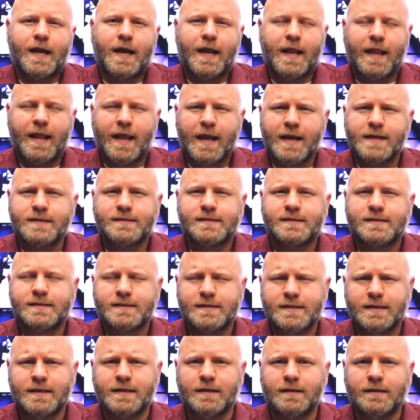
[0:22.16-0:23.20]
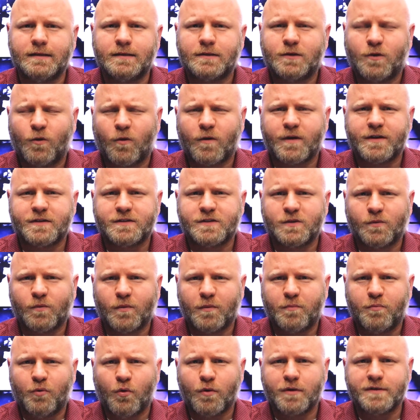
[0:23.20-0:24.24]
and they still, according to
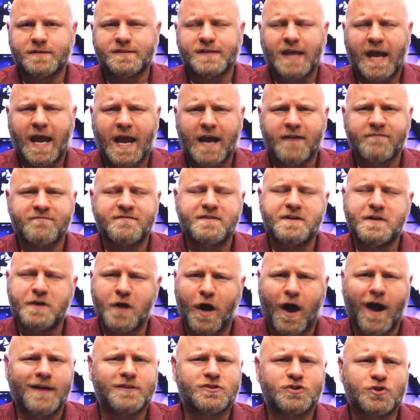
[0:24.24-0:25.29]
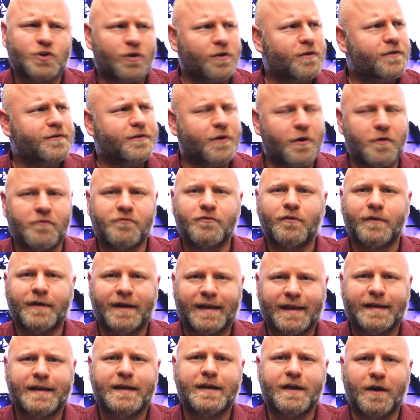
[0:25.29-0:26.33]
reports, have not turned over
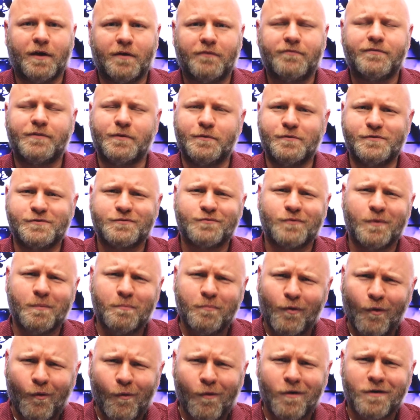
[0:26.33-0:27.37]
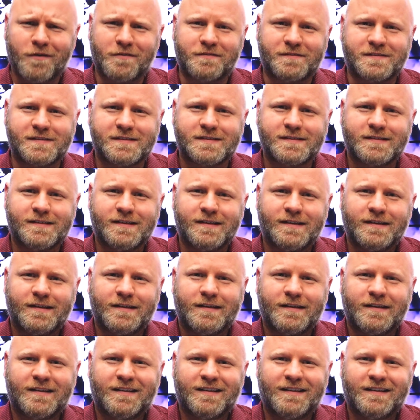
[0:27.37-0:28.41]
any of those reports.
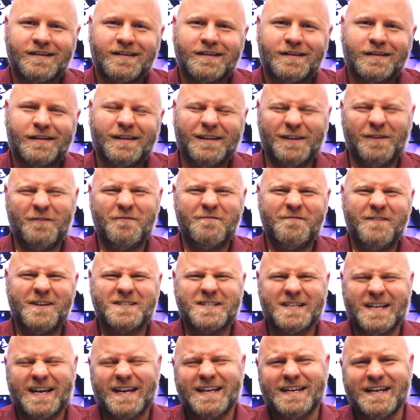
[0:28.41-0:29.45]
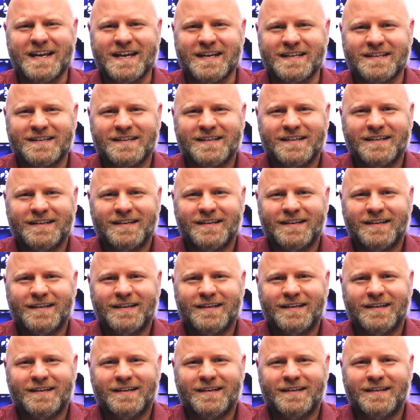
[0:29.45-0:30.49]
A little fishy, isn't it?
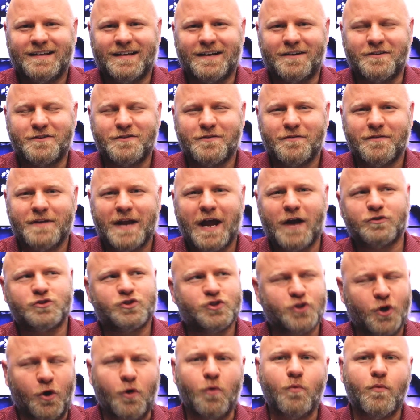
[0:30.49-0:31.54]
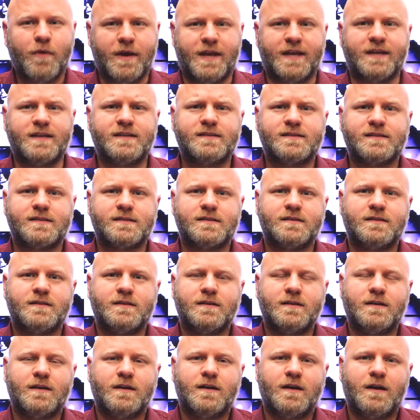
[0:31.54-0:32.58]
you know, you're now two weeks
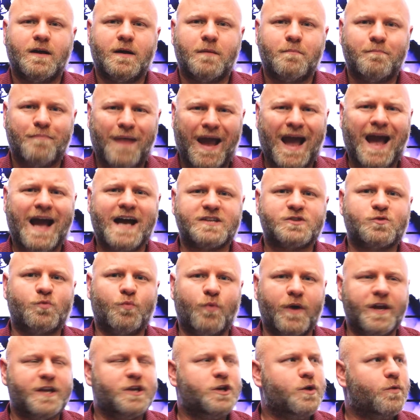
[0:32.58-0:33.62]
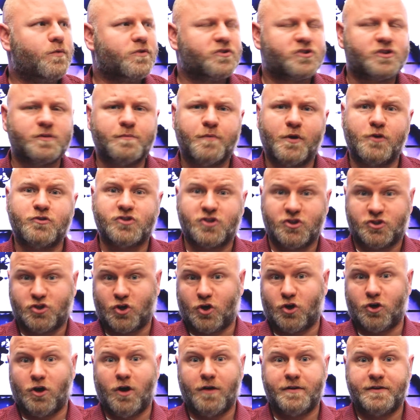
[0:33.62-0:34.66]
past when you were supposed to
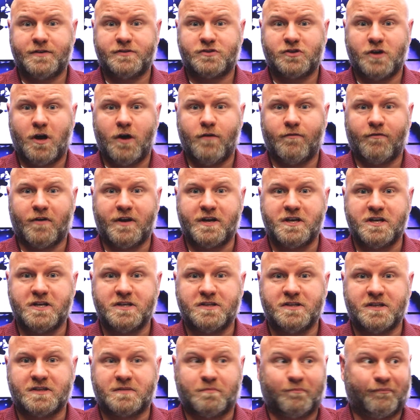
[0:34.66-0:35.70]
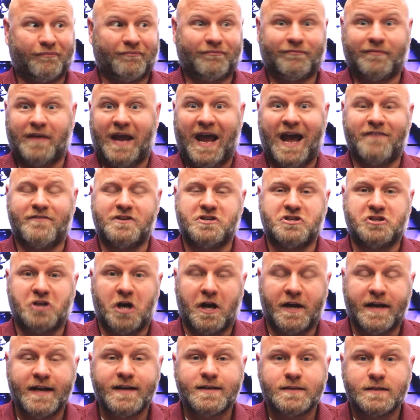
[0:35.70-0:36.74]
turn all this over and you just haven't
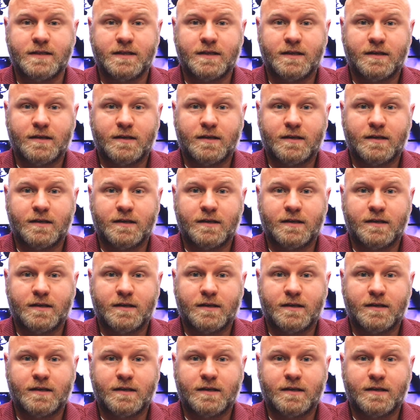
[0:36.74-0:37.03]
done it.